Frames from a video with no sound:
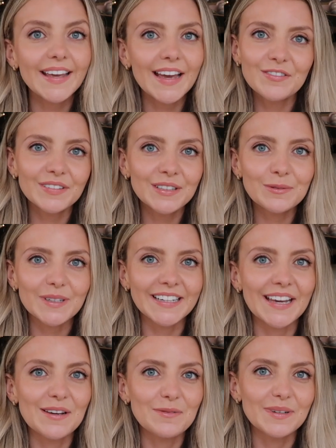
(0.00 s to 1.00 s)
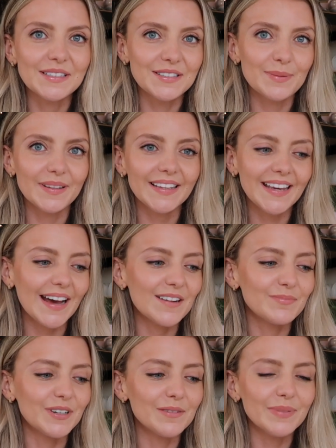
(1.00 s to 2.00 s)
can't really work out where to put the
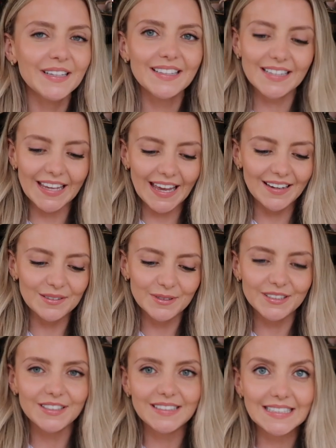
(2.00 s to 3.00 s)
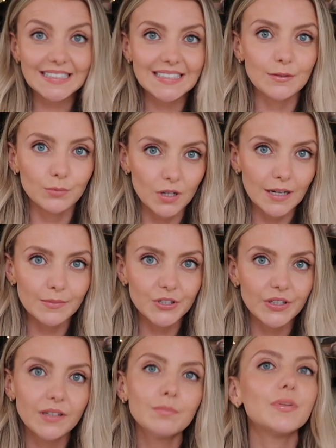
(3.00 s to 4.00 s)
camera because I kind of want you to see what I'm
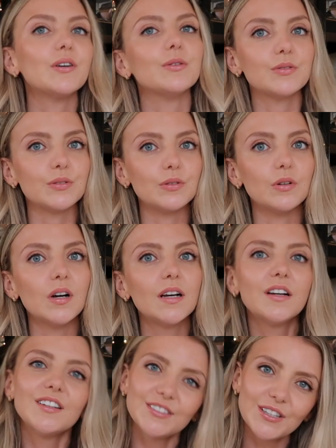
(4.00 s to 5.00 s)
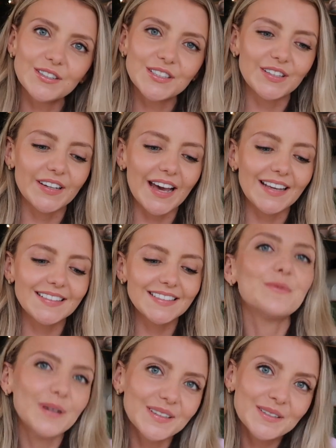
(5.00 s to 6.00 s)
doing but also talk to you guys.
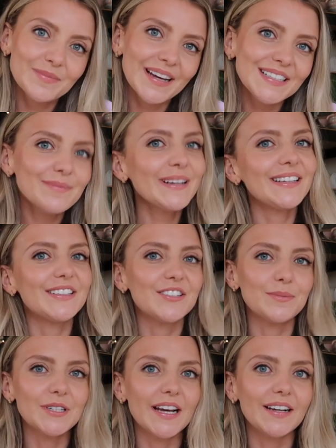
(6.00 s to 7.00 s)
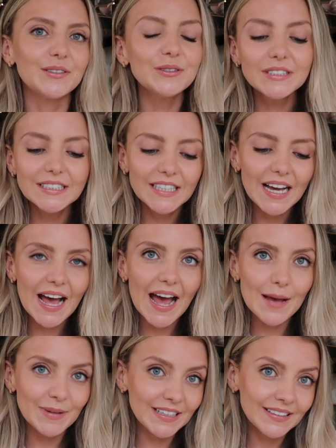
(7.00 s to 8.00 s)
Welcome back to my YouTube channel.
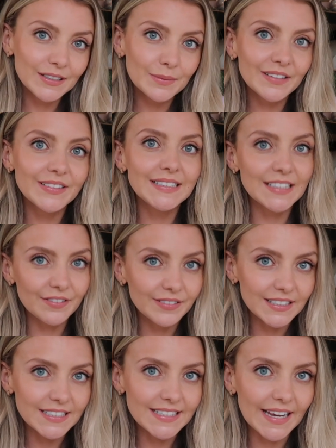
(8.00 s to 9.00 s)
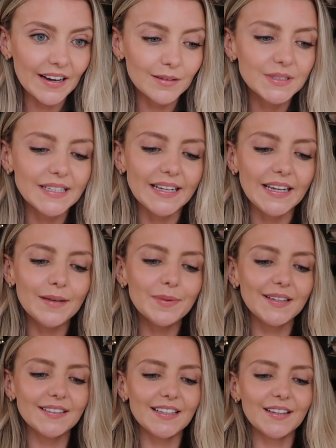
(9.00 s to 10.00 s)
I'm in a little bit of a different setup today
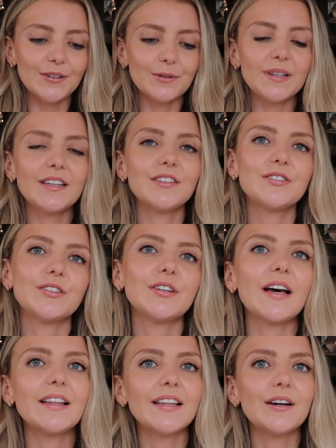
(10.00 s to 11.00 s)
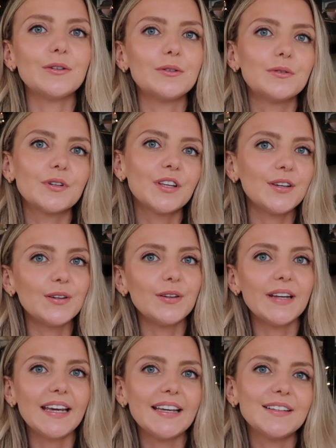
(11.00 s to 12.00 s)
because I thought we could do a little
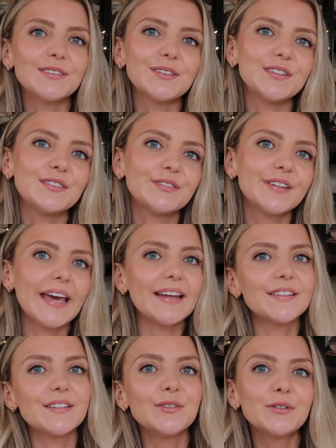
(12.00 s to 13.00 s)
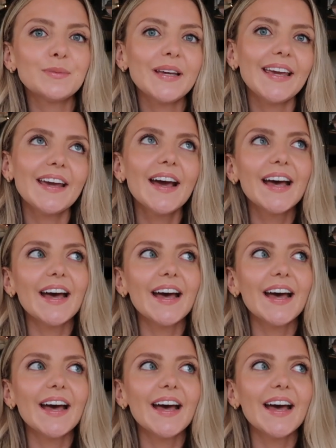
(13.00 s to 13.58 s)
Q&A sort of get to know me.